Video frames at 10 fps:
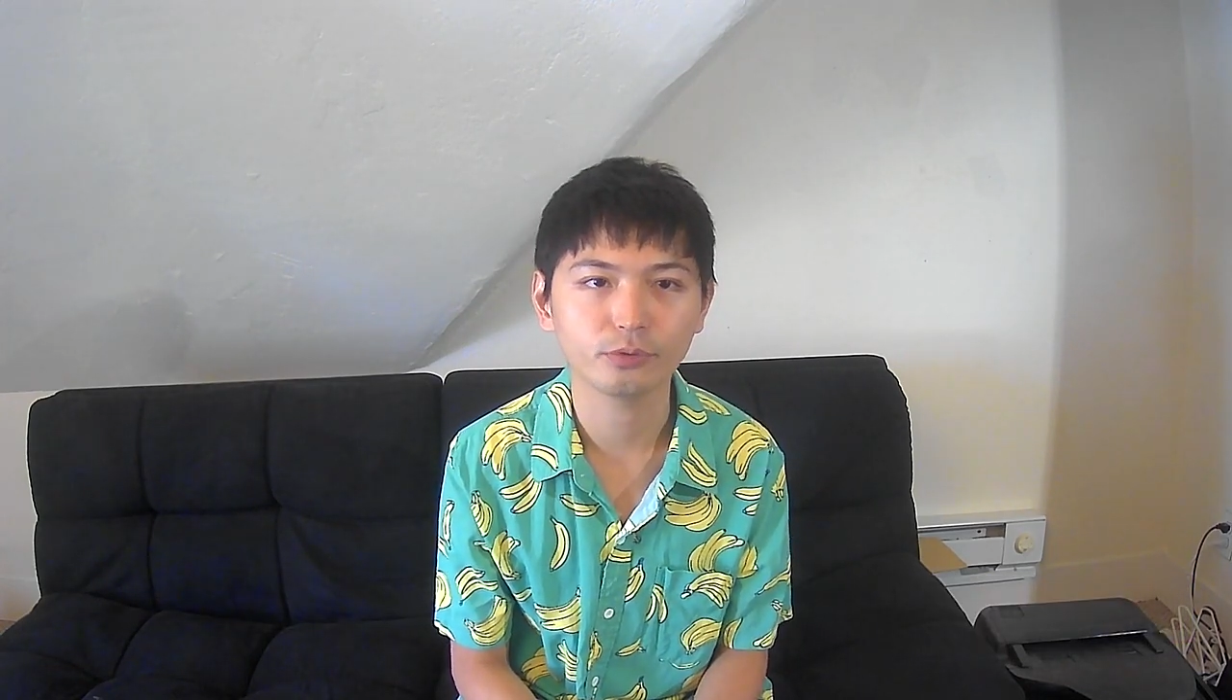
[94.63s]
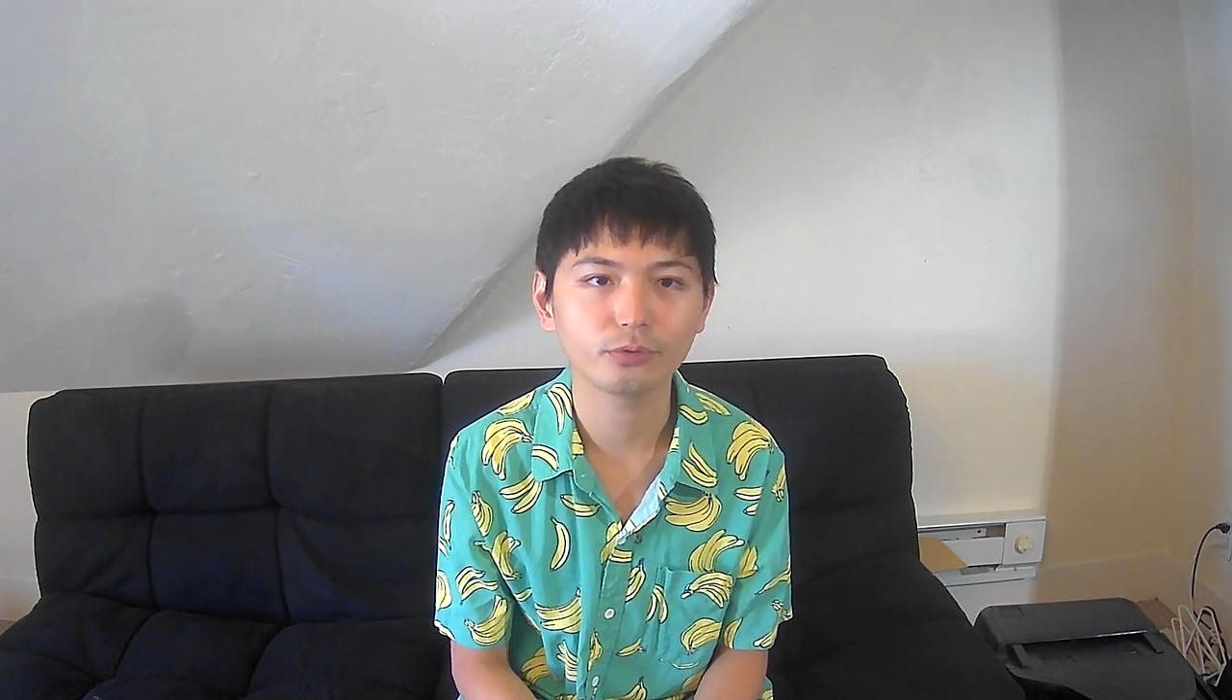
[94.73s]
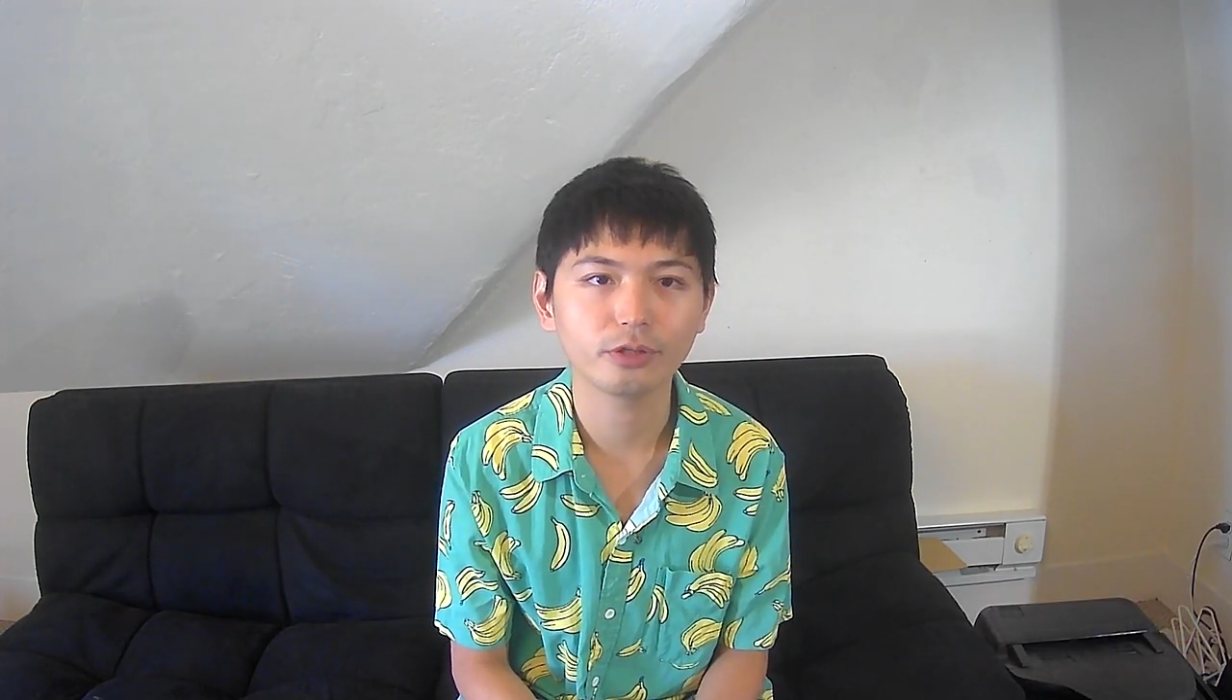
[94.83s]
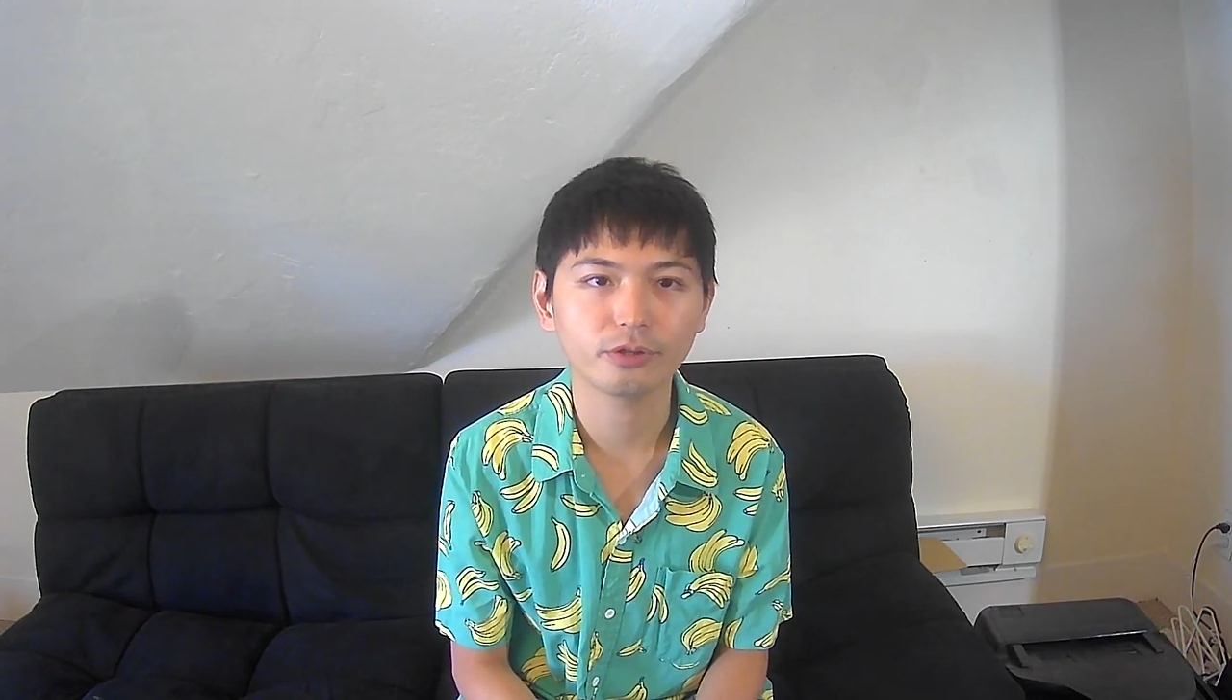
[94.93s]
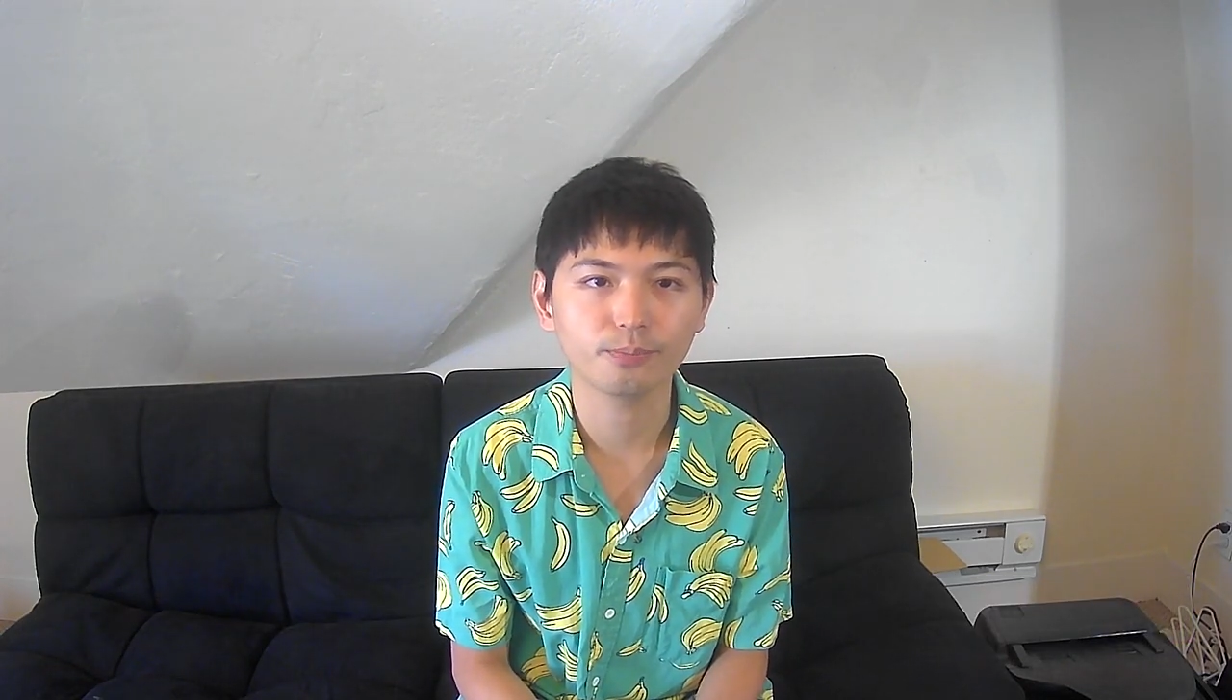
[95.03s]

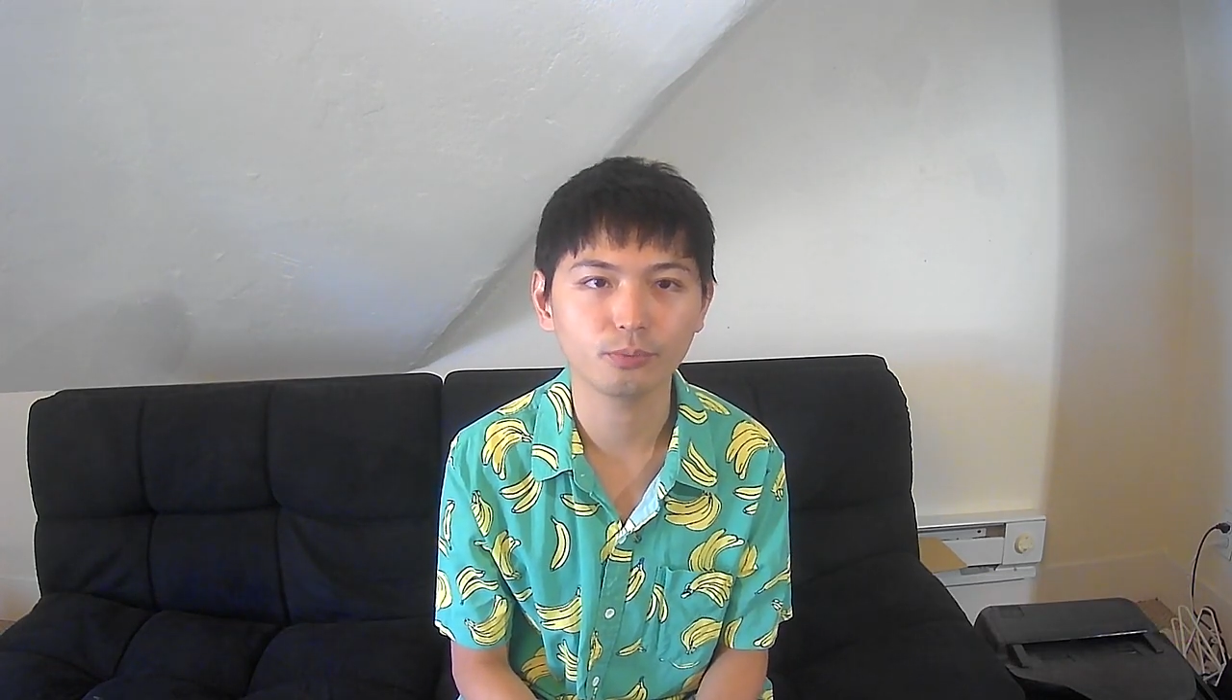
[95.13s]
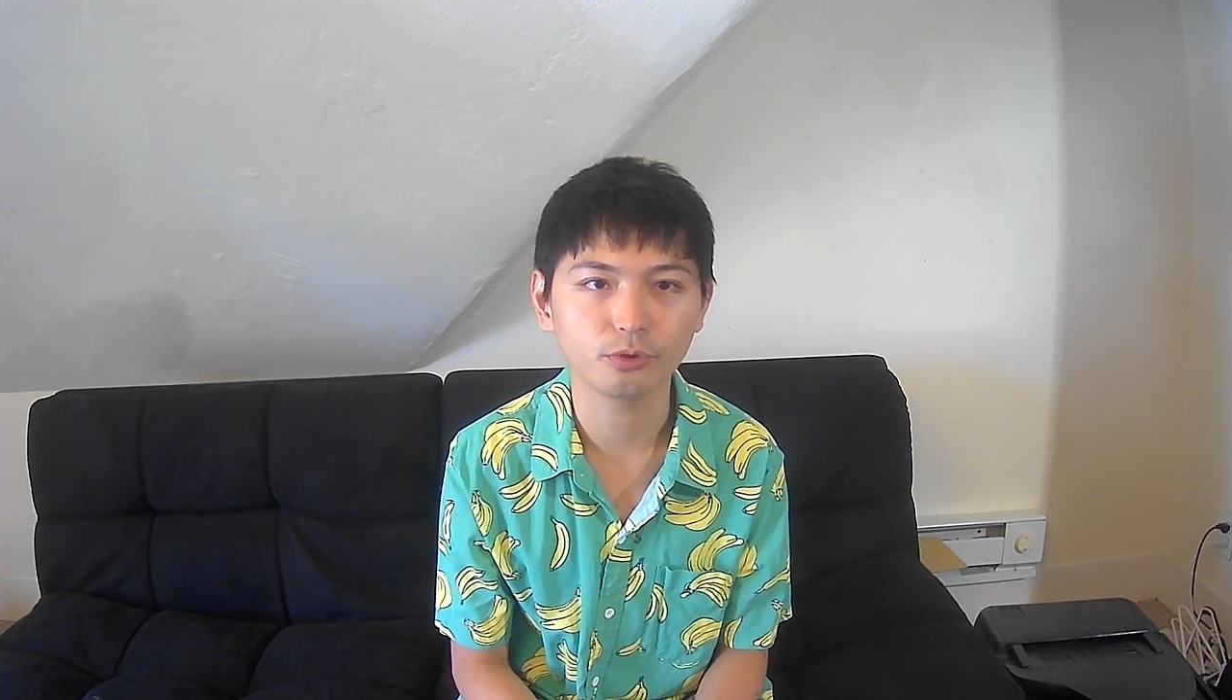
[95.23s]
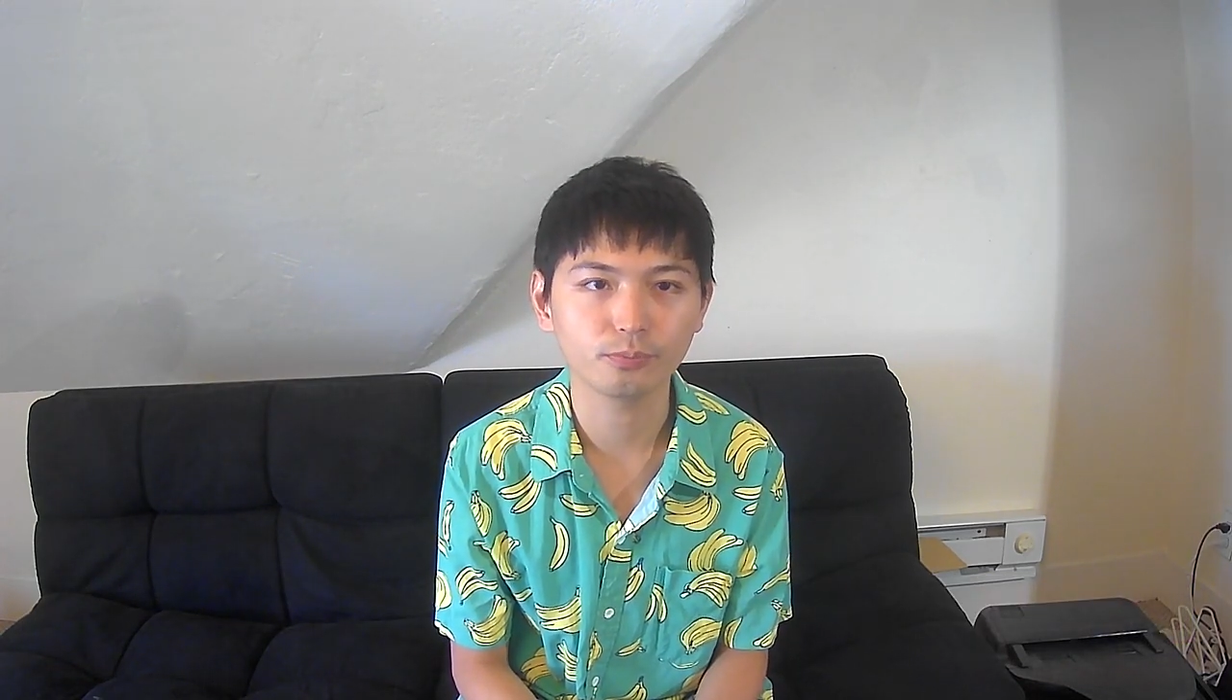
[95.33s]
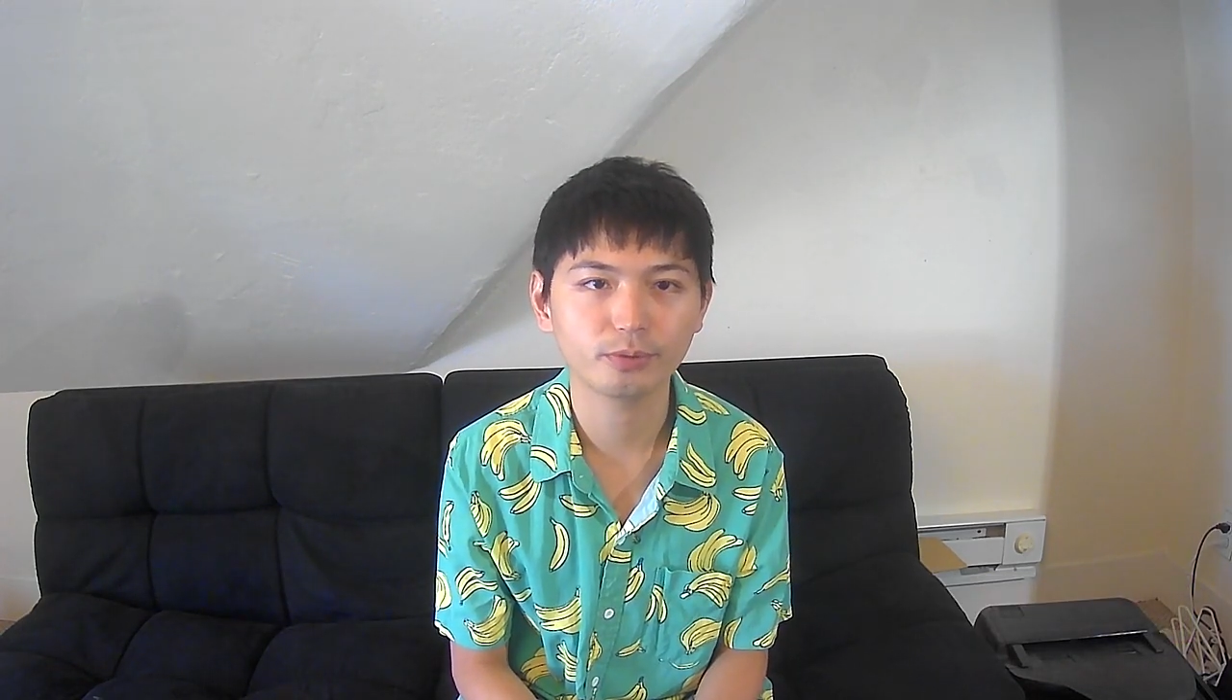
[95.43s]
Google's Google's